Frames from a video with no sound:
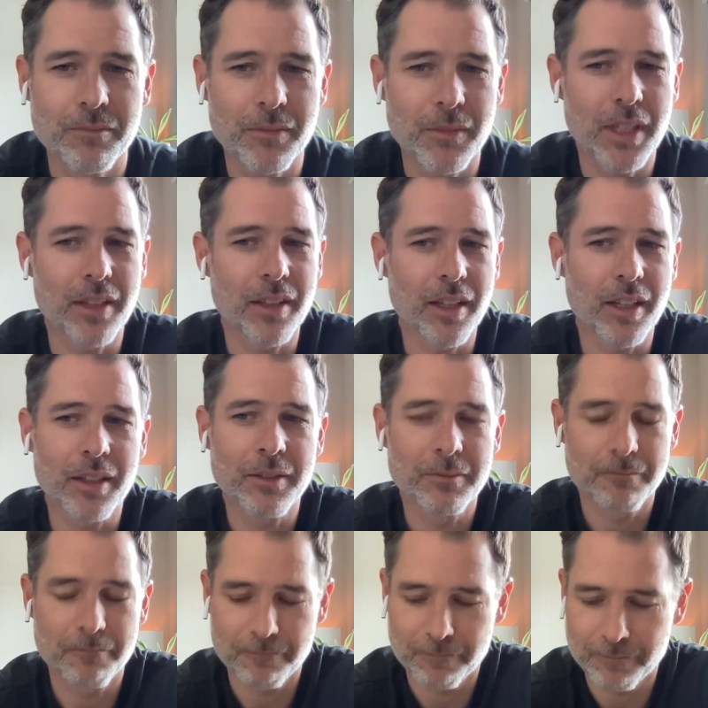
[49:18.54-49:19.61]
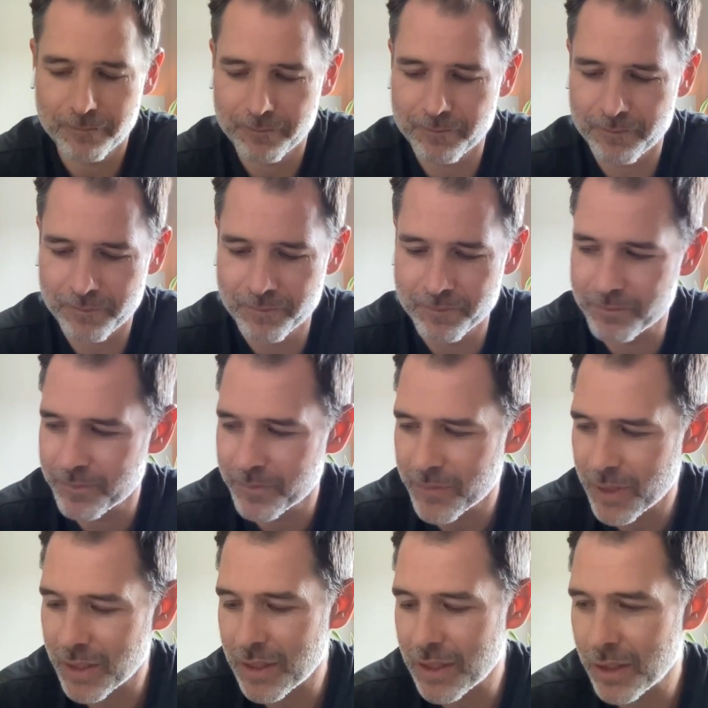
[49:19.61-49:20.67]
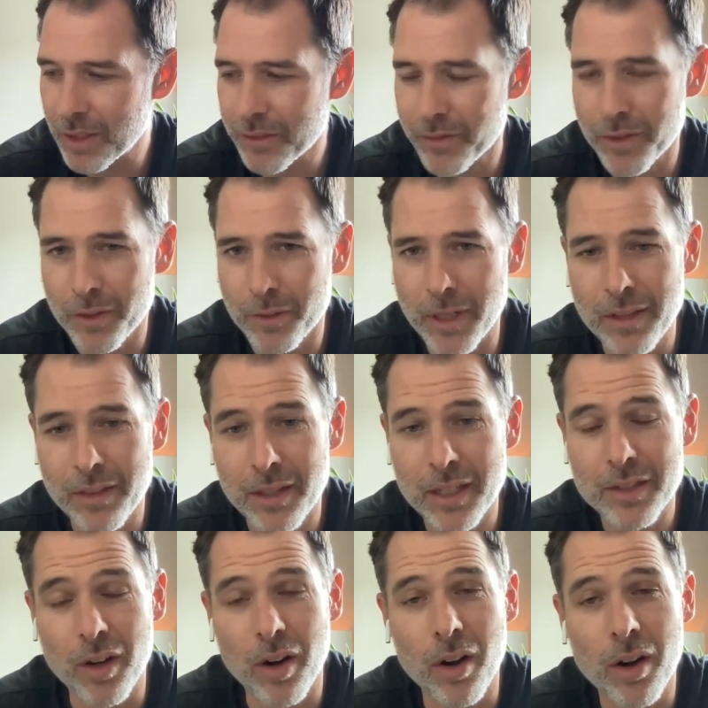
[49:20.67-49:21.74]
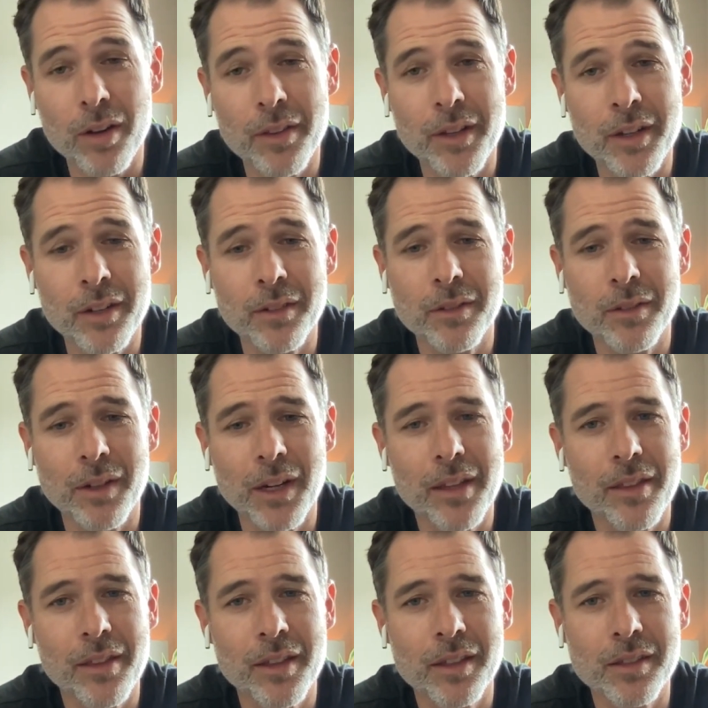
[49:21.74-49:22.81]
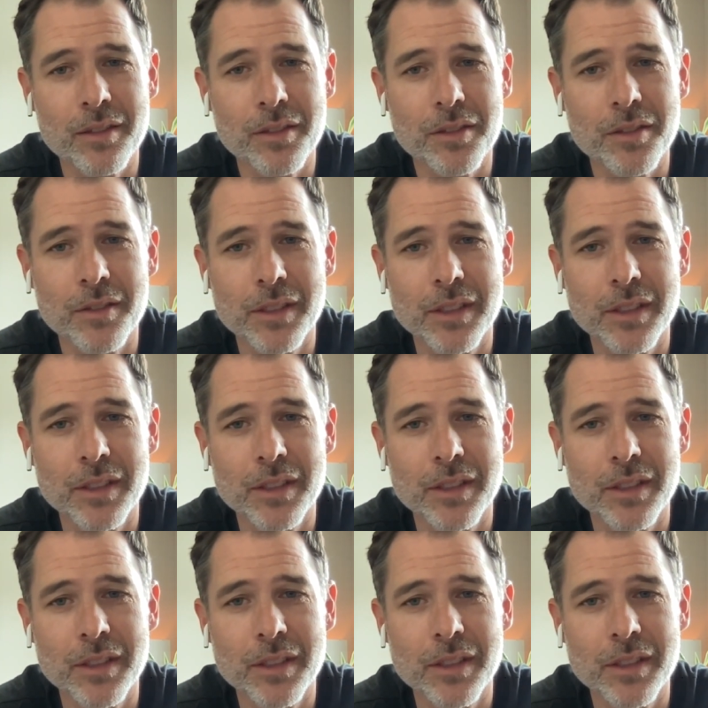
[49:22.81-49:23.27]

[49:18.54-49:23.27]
can they can they look for the right things? Are there right things?